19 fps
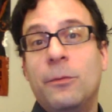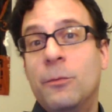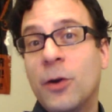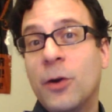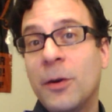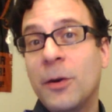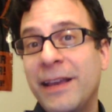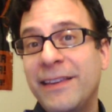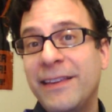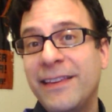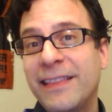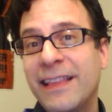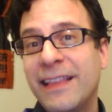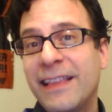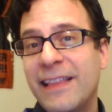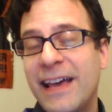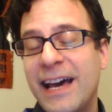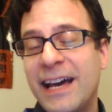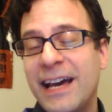More
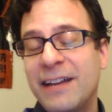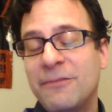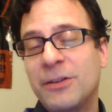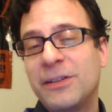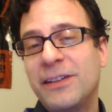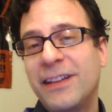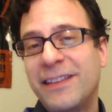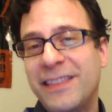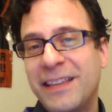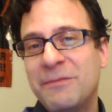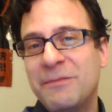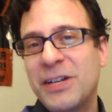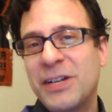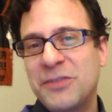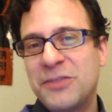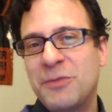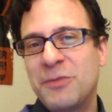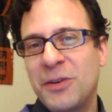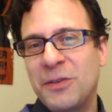amazing than that? Well, nothing
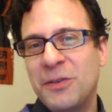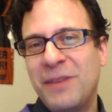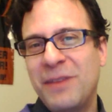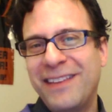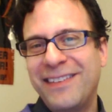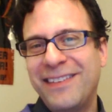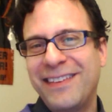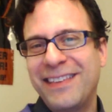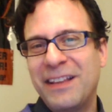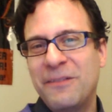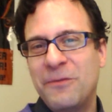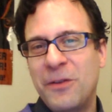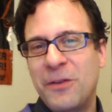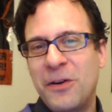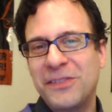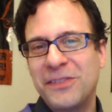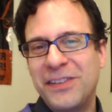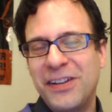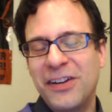much more amazing than
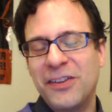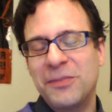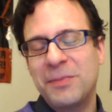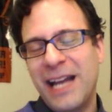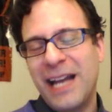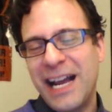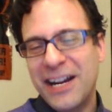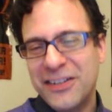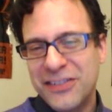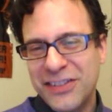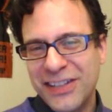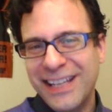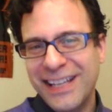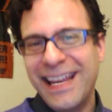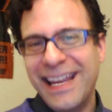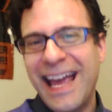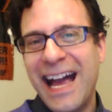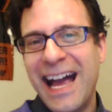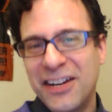volunteers. But
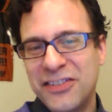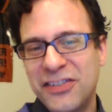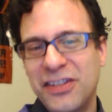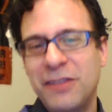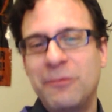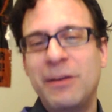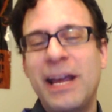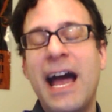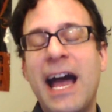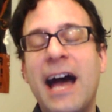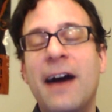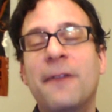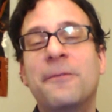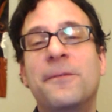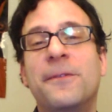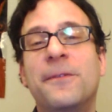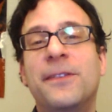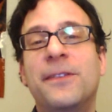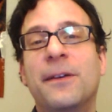actually, actually, we
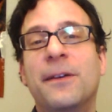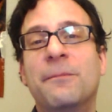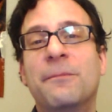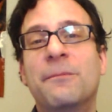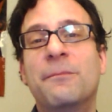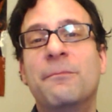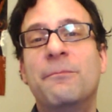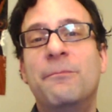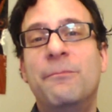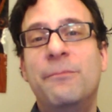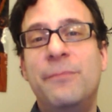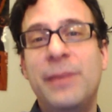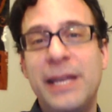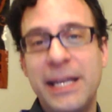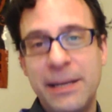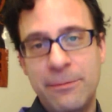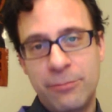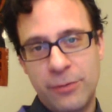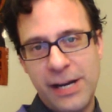have some
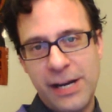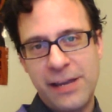big